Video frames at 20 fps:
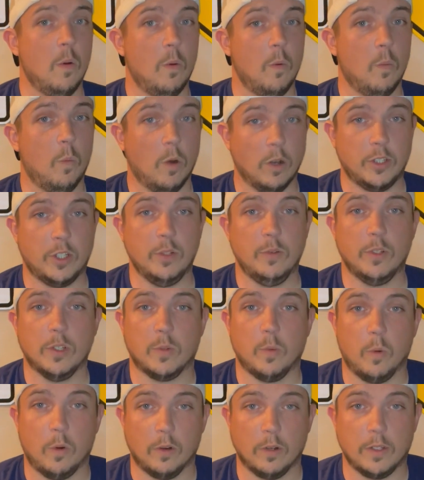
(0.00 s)
what you
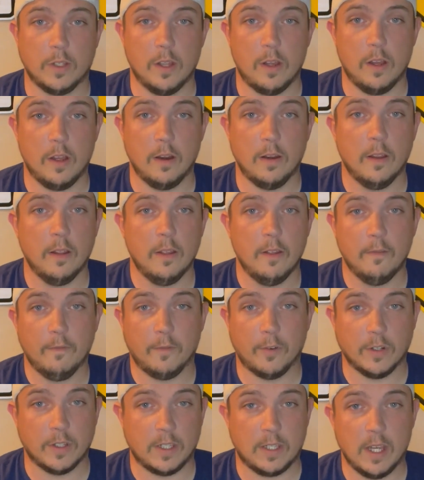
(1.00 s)
just worked on
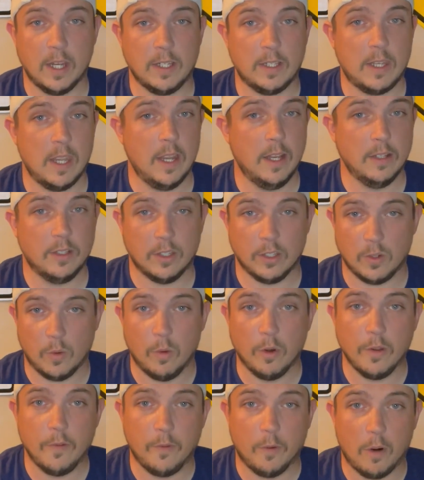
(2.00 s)
for 16 to
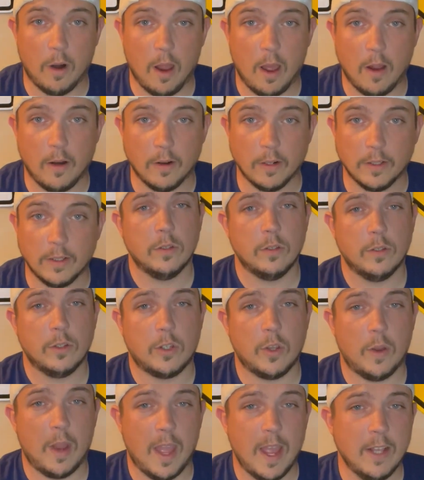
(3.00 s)
24 hours.
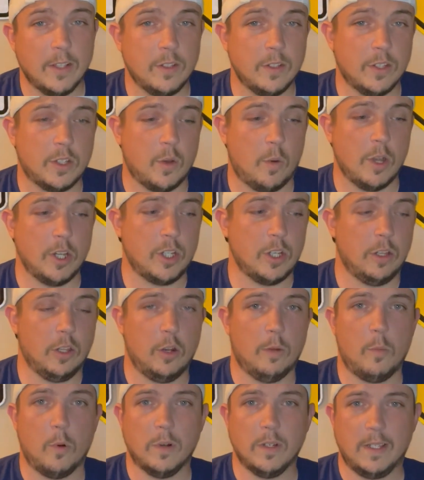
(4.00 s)
So to answer this question a
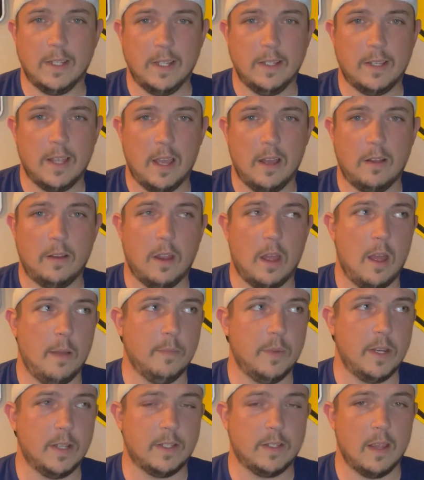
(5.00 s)
little more in detail, I'm
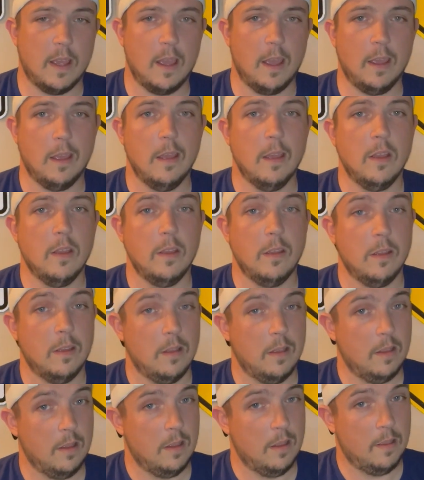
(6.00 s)
going to say
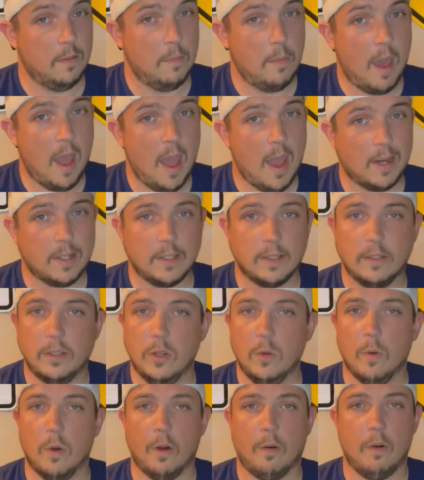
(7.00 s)
max
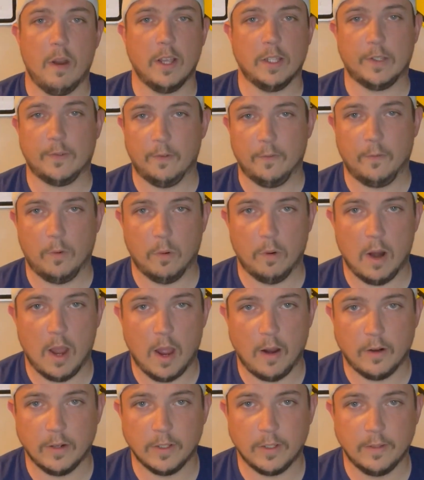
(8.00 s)
you want to rest for 4
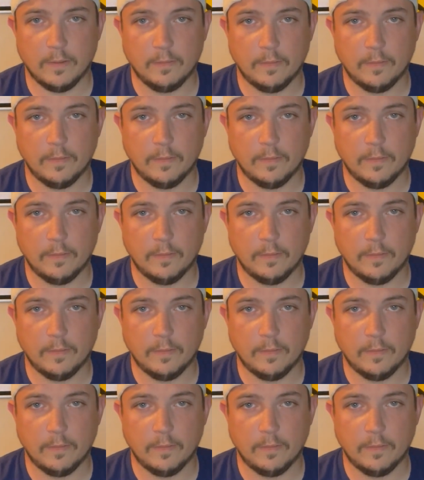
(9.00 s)
hours.